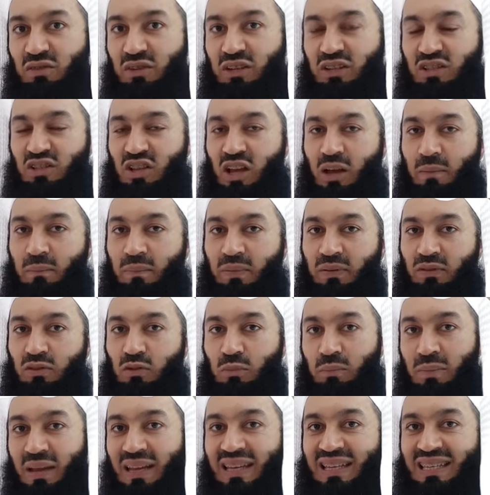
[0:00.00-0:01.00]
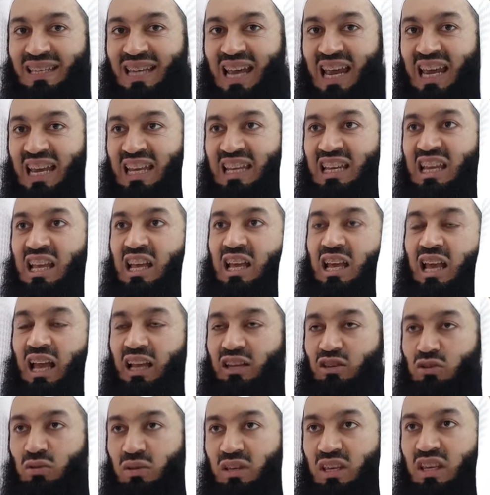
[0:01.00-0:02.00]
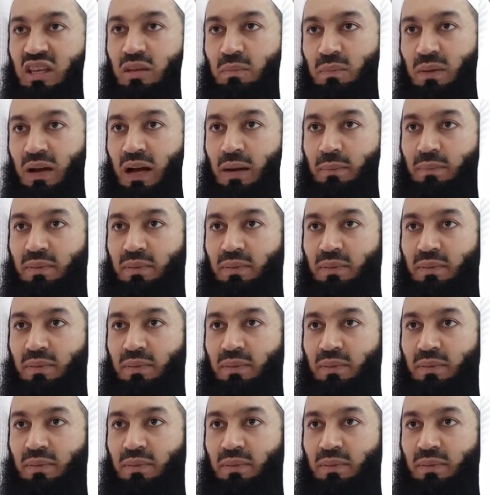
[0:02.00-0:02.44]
for example, to maintain and to keep